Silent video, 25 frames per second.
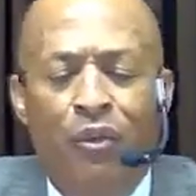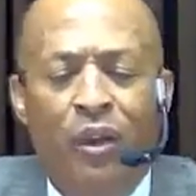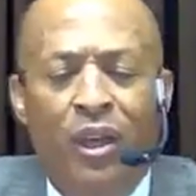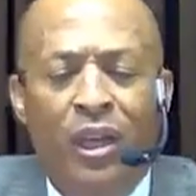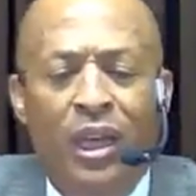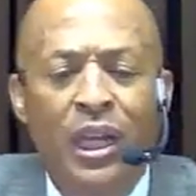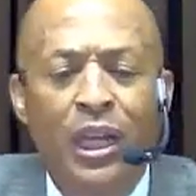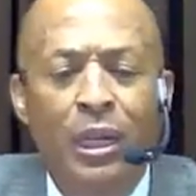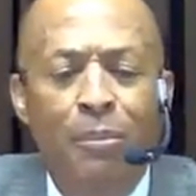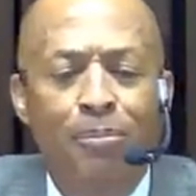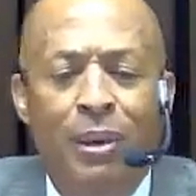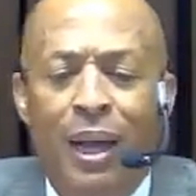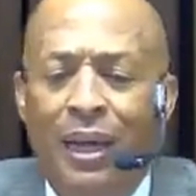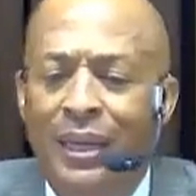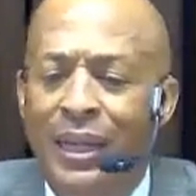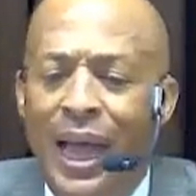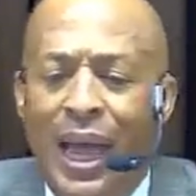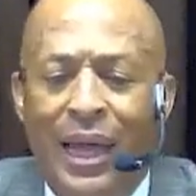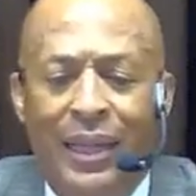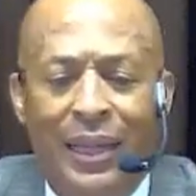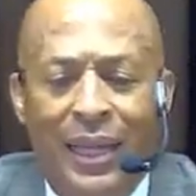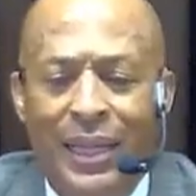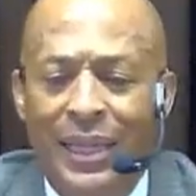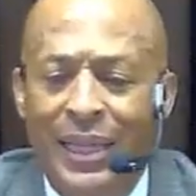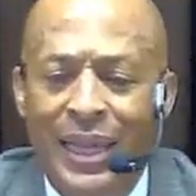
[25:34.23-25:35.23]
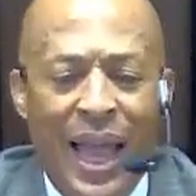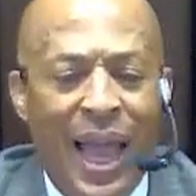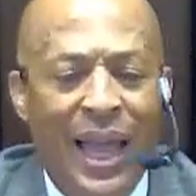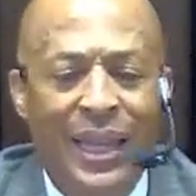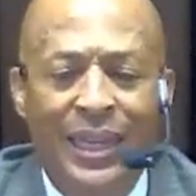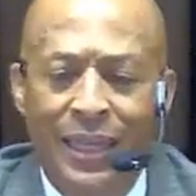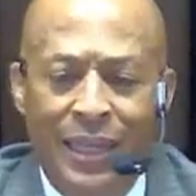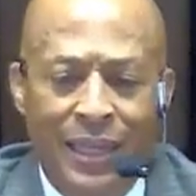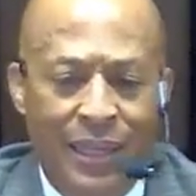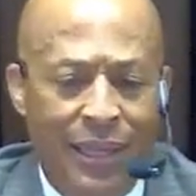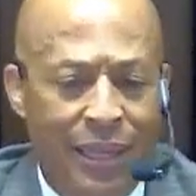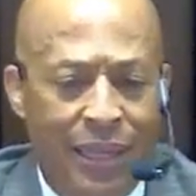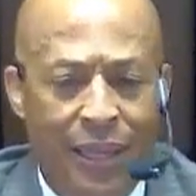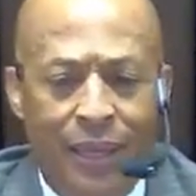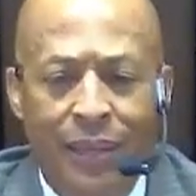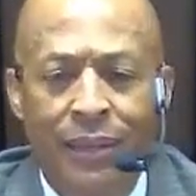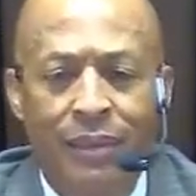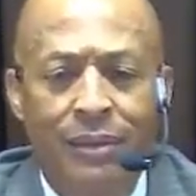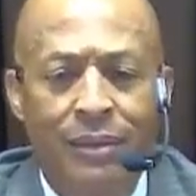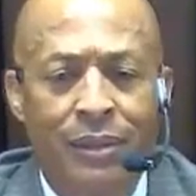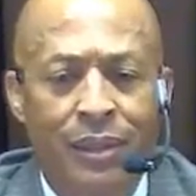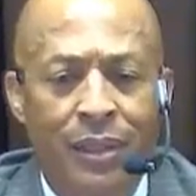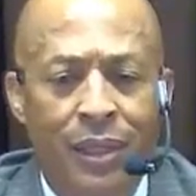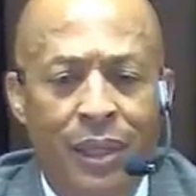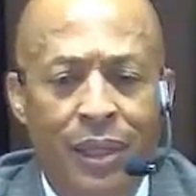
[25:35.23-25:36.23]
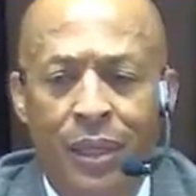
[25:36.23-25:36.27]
Forget about how they got in there